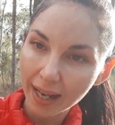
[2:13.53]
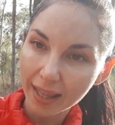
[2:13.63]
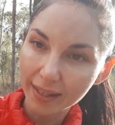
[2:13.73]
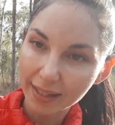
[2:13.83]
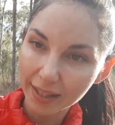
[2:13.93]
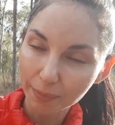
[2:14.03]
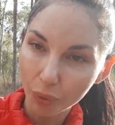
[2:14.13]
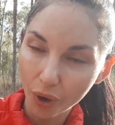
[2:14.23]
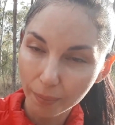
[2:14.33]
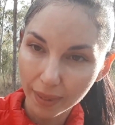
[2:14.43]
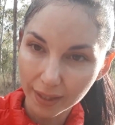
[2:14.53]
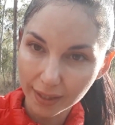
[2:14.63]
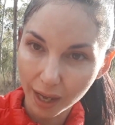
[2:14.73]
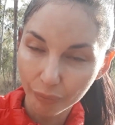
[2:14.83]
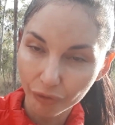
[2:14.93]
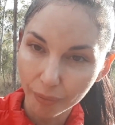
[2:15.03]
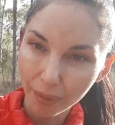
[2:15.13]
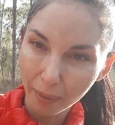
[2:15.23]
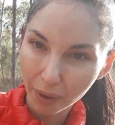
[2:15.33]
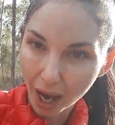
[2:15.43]
the disappointment that's come from
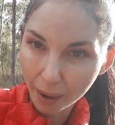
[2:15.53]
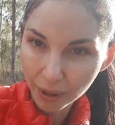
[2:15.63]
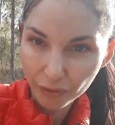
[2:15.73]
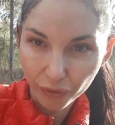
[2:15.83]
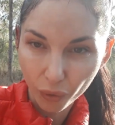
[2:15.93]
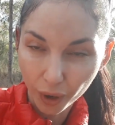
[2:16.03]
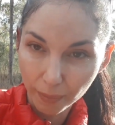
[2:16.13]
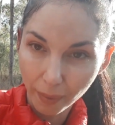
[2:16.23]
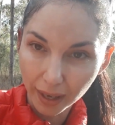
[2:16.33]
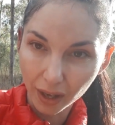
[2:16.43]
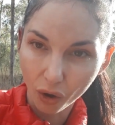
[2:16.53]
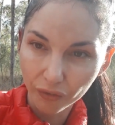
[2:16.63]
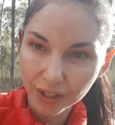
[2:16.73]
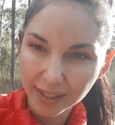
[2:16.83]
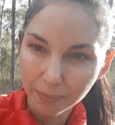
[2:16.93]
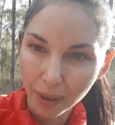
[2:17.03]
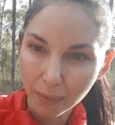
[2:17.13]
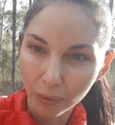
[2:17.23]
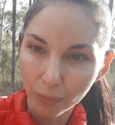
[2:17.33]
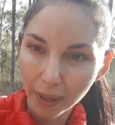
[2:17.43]
them coming forward and making offers to
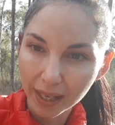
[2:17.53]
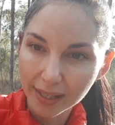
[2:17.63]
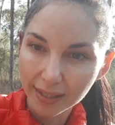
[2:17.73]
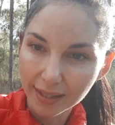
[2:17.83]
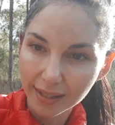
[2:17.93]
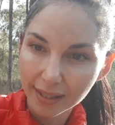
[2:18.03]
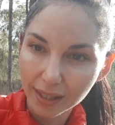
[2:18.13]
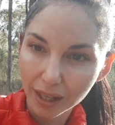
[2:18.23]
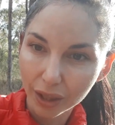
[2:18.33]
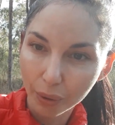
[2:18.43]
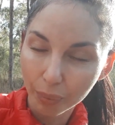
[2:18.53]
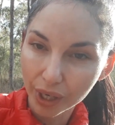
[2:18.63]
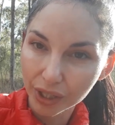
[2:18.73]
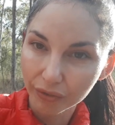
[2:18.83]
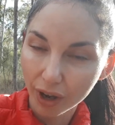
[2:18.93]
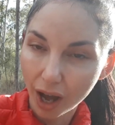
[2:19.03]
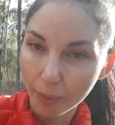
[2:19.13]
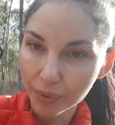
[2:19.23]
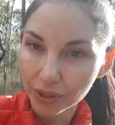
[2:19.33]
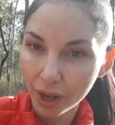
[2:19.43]
people, because this is the Prince of
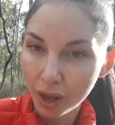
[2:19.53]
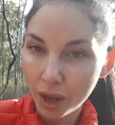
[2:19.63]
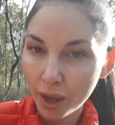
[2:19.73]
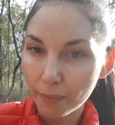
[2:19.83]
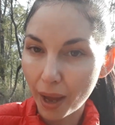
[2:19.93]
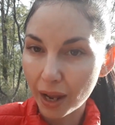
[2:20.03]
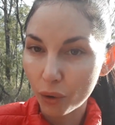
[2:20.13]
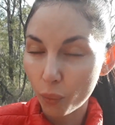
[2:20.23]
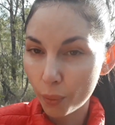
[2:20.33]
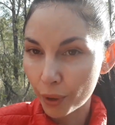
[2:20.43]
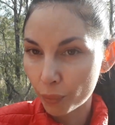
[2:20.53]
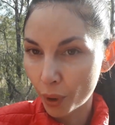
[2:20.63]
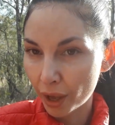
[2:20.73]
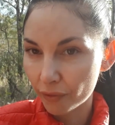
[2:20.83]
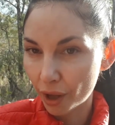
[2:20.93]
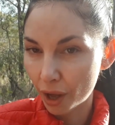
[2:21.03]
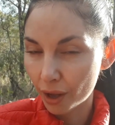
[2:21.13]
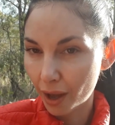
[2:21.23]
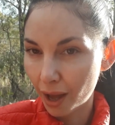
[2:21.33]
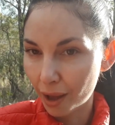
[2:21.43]
Cups, man or woman, whatever
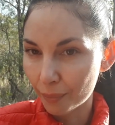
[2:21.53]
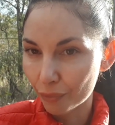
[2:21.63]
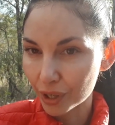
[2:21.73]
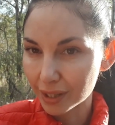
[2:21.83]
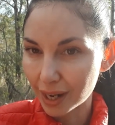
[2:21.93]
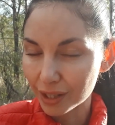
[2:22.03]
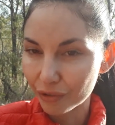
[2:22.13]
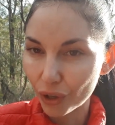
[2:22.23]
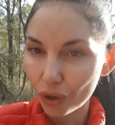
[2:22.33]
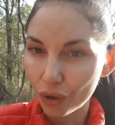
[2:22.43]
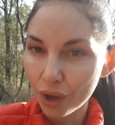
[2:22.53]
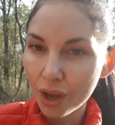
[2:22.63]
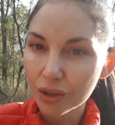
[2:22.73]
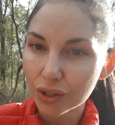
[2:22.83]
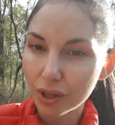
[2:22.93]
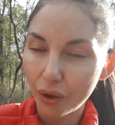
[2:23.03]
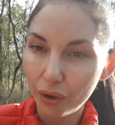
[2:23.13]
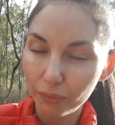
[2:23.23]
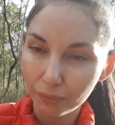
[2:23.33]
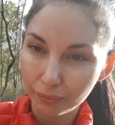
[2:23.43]
resonates for you. So